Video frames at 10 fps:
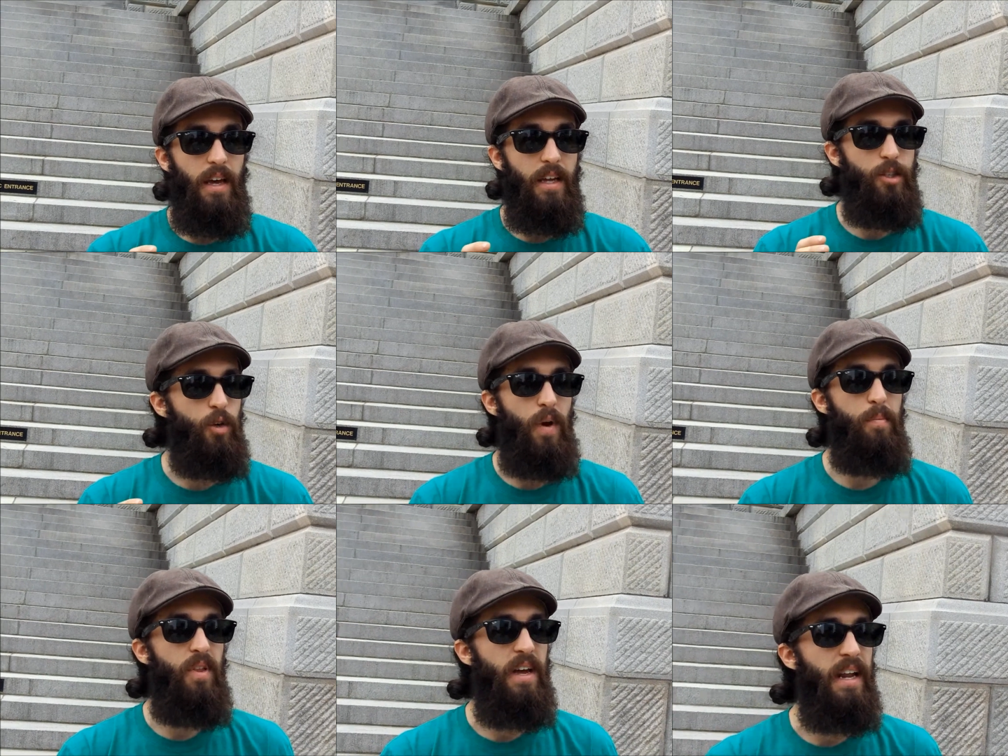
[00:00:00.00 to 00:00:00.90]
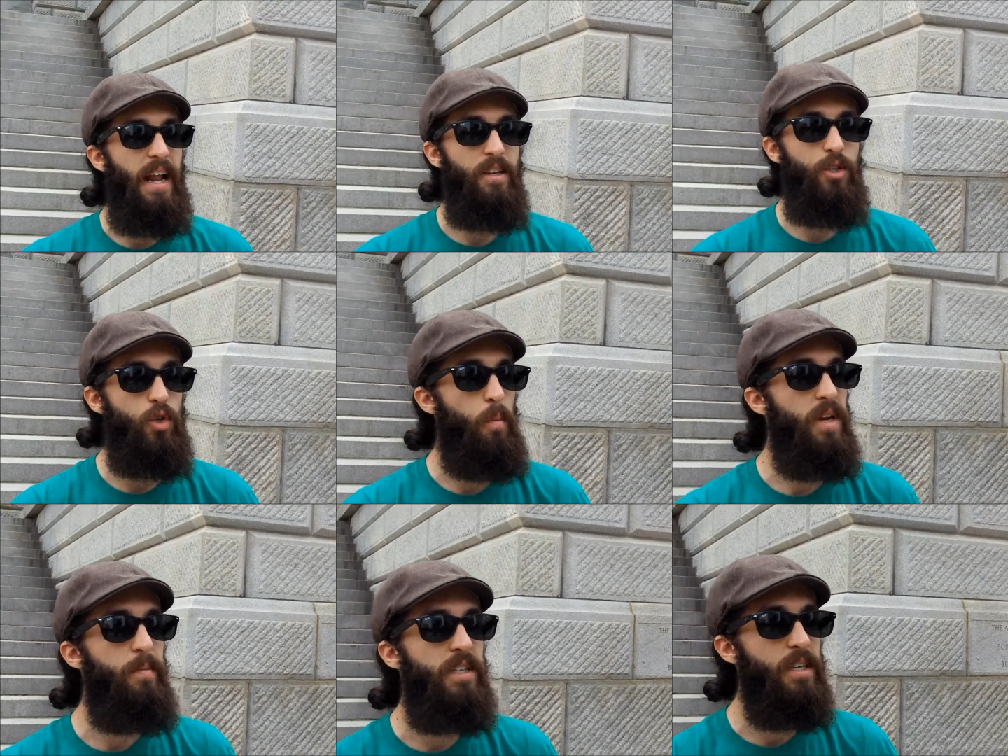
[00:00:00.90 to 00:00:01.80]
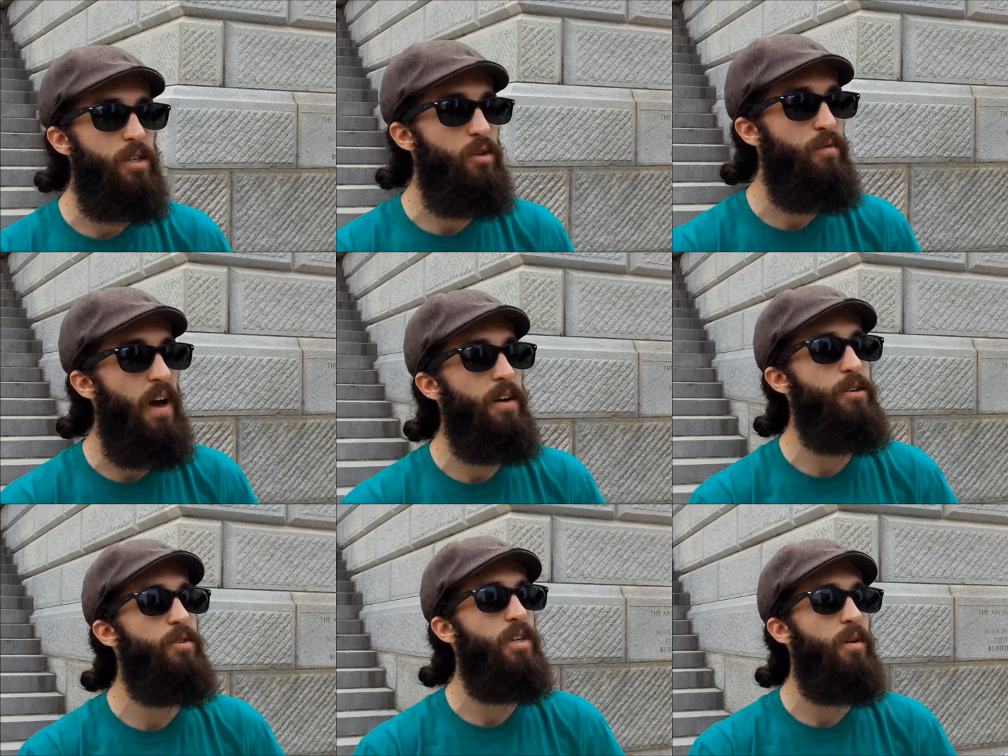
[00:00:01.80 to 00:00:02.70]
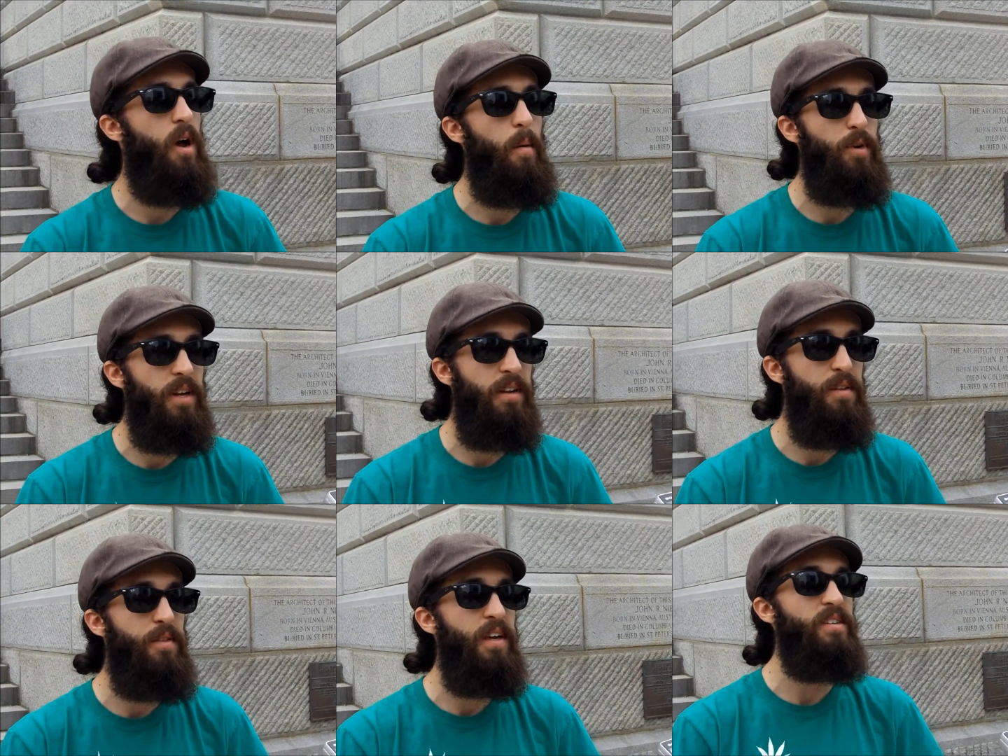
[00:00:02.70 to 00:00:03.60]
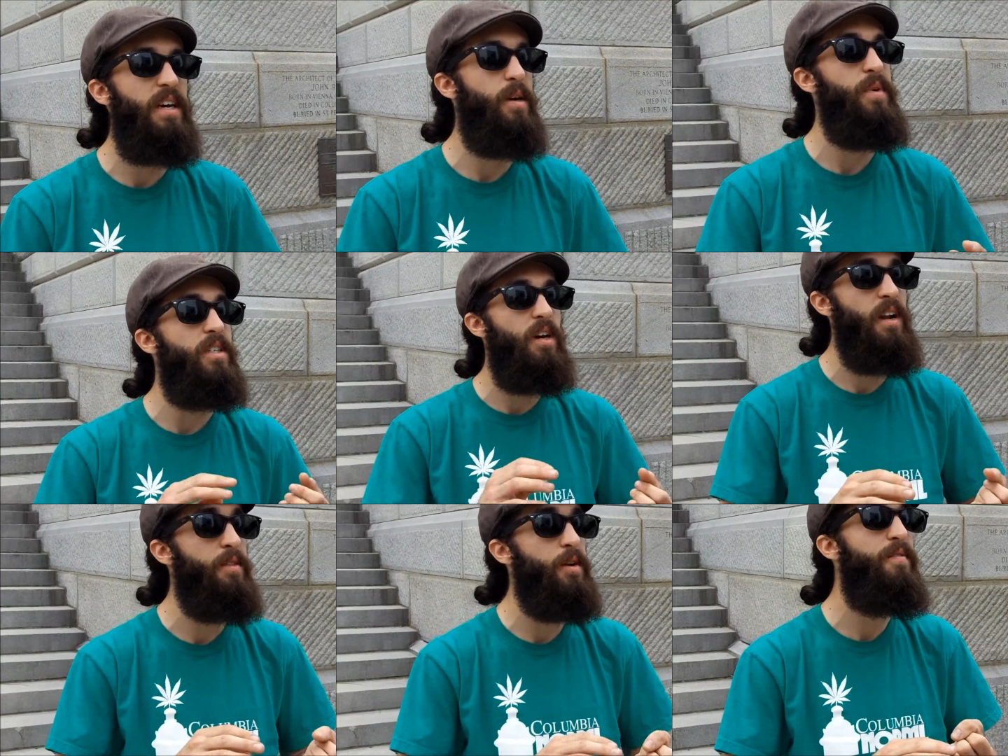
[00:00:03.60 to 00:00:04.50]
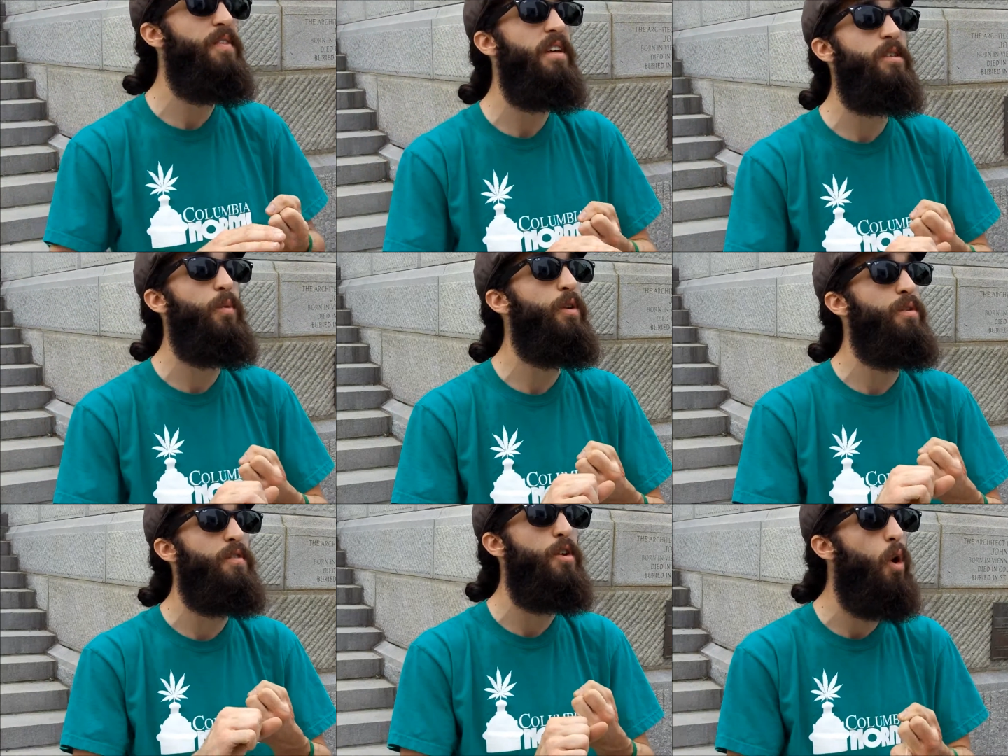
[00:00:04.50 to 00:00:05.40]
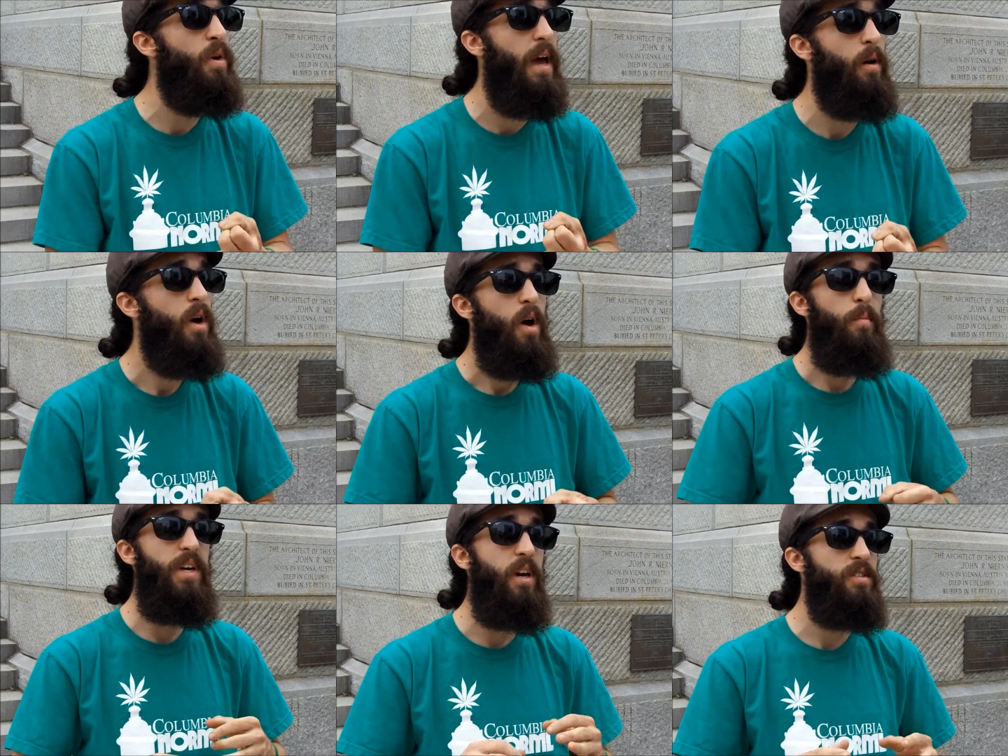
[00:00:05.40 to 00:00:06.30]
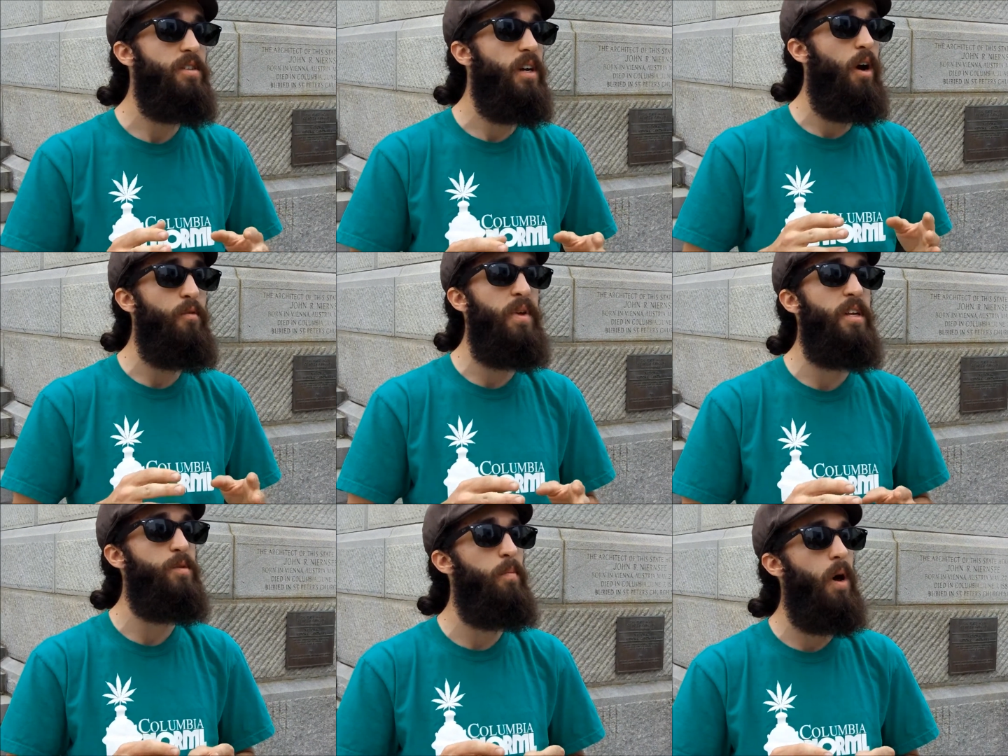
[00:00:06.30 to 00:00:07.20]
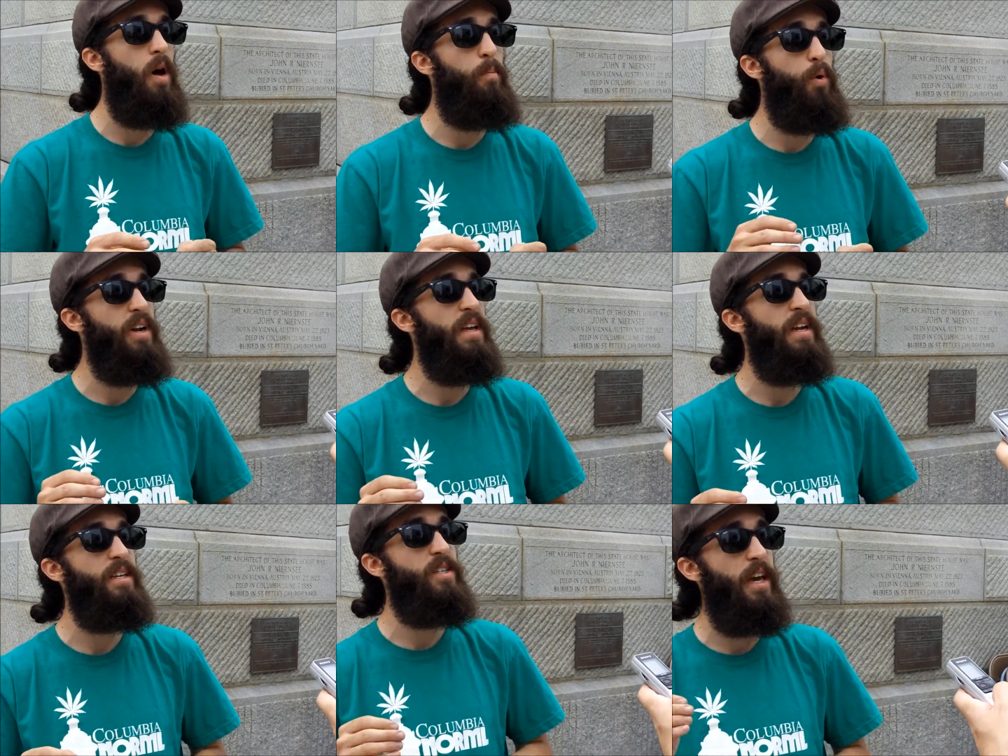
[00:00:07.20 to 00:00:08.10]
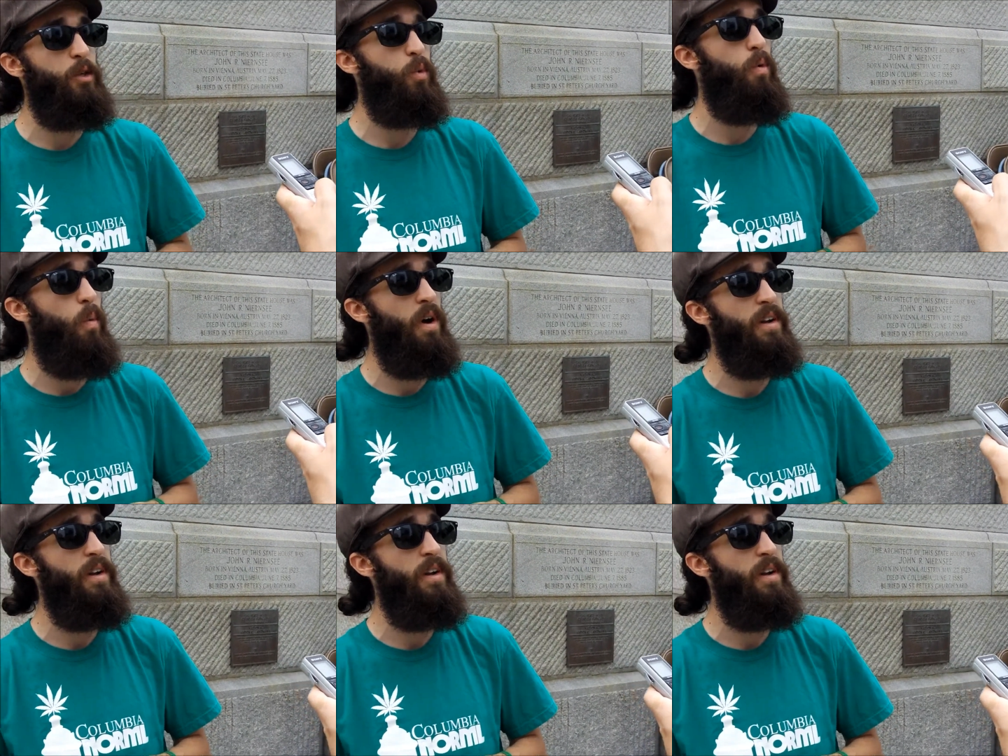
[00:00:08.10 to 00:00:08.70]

it's a great plant. It has so many medicinal values and things that can be done out there, even things that we don't even know yet. Because the government has put it in a Schedule 1